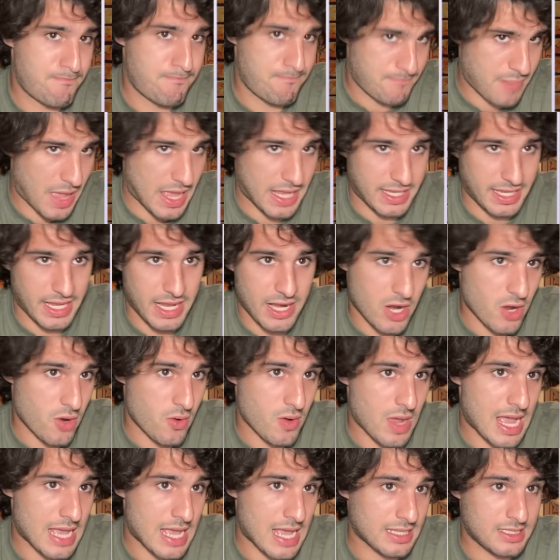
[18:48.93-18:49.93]
But, you know,
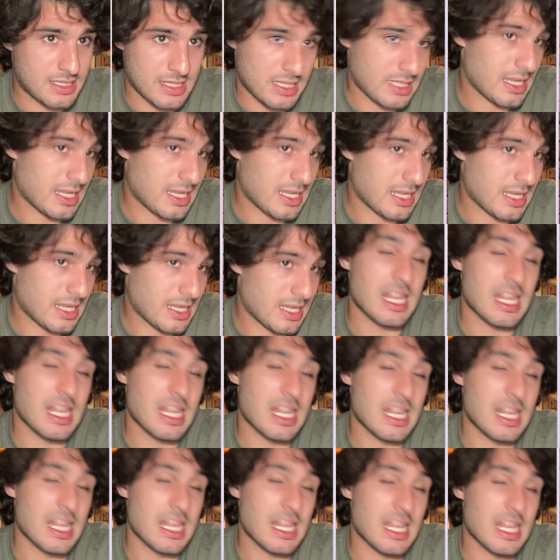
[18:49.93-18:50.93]
as it's not as
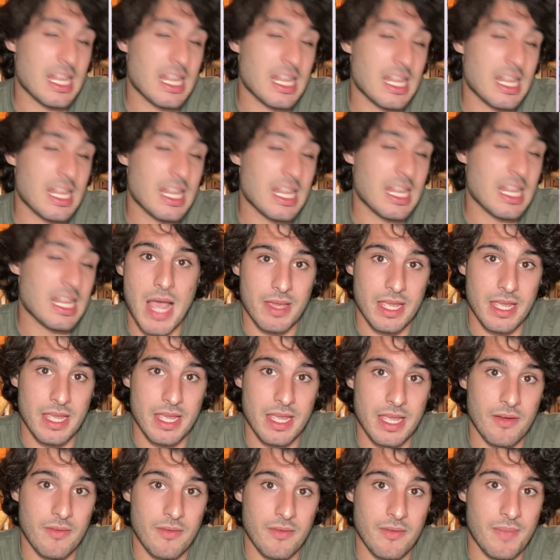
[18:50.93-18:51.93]
bad in Miami,
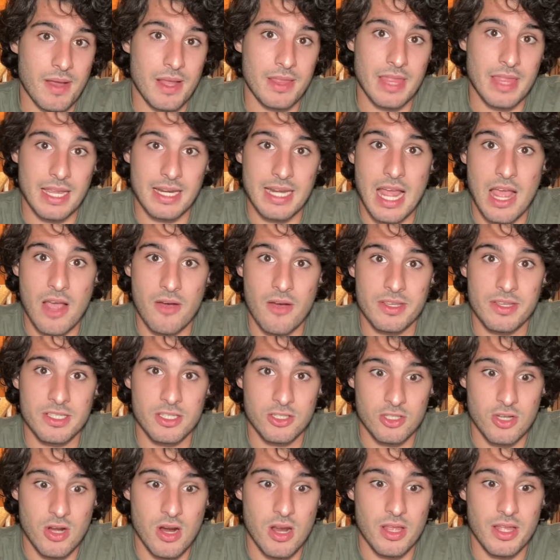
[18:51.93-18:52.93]
but like now he's in
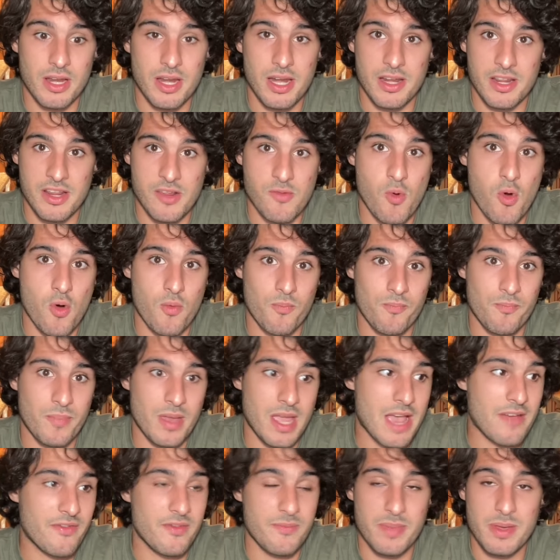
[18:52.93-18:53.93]
Charlotte and he won't be
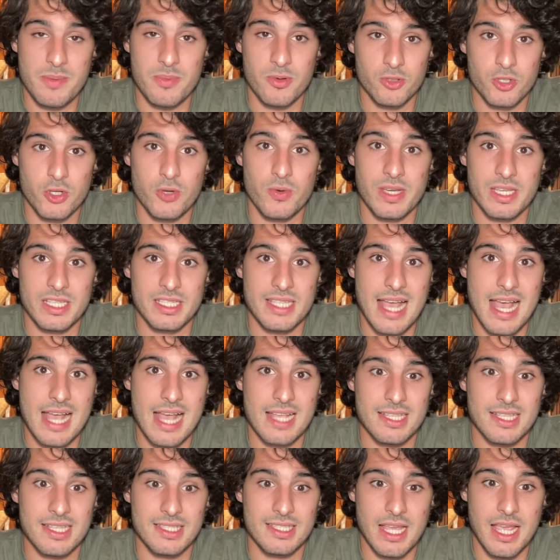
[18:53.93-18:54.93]
having people chewing his ass
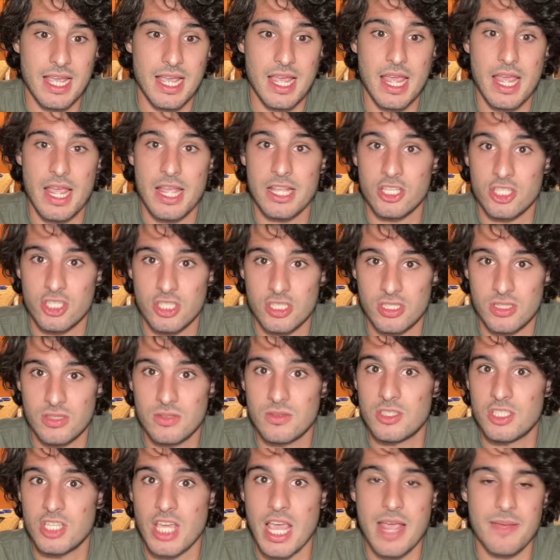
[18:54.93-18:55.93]
to stay in
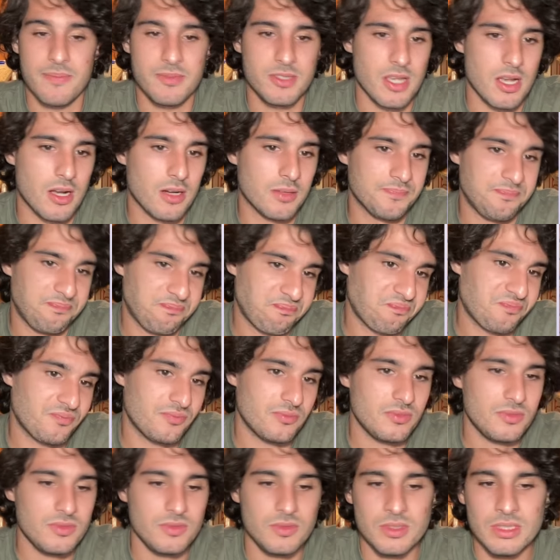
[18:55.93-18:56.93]
shape. So
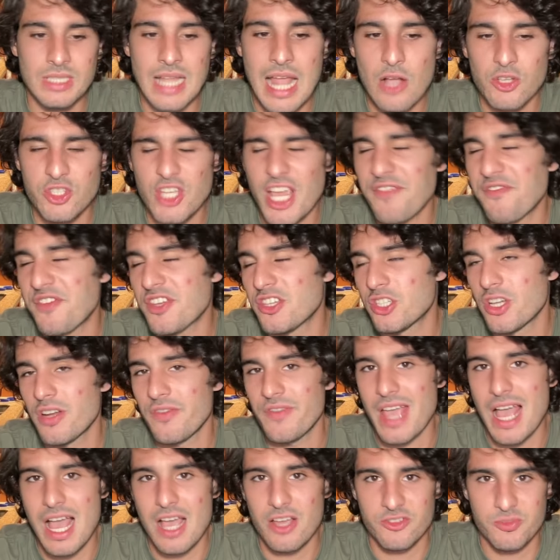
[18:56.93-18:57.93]
now Jake Fisher of
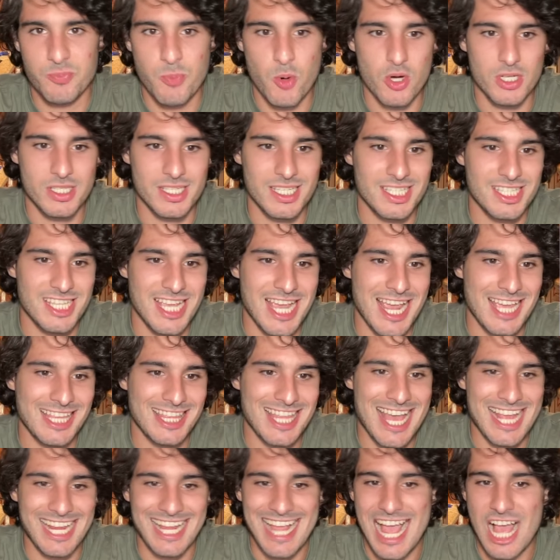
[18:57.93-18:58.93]
Yahoo Sports is saying
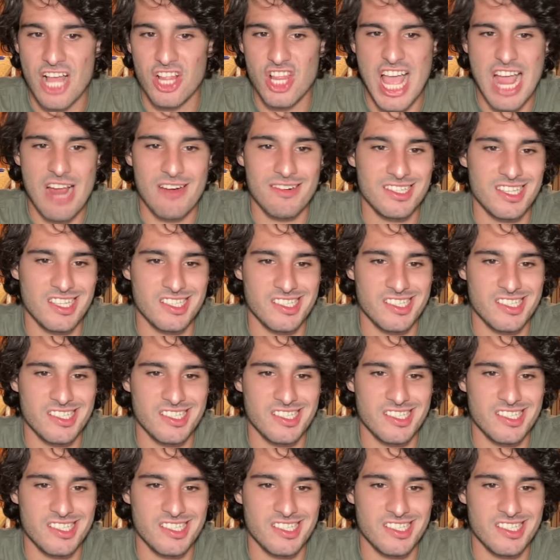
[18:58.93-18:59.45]
that Kyle Lowry is